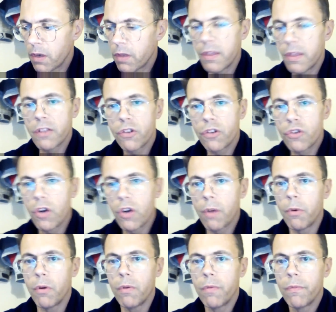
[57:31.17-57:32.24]
That's a
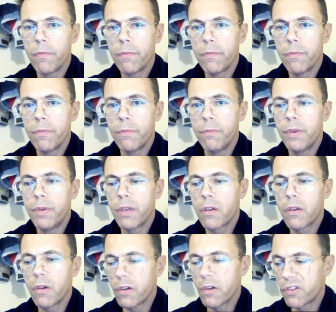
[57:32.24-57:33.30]
trouble,
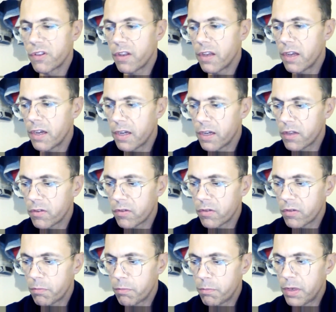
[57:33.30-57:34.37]
because they had
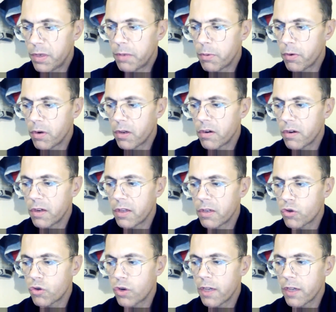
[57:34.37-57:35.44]
people literally
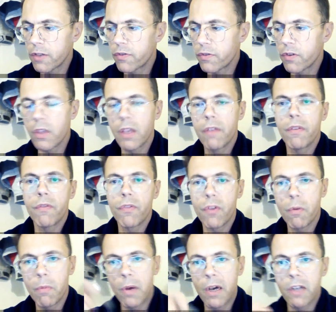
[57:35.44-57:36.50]
transferred even
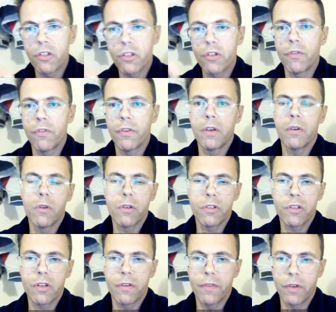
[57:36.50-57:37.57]
from
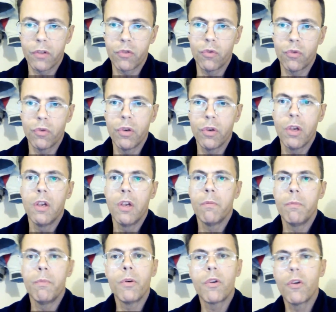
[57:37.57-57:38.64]
Ostrava to
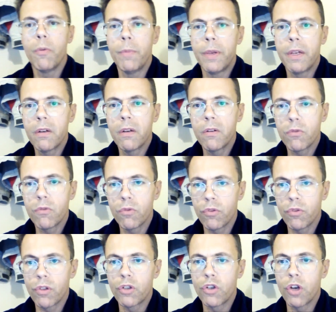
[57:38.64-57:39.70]
Bohemian to do
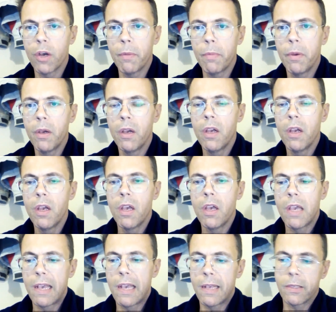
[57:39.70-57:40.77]
the job,
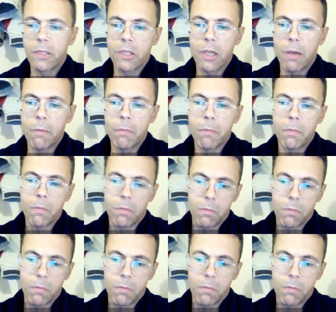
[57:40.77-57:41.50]
and some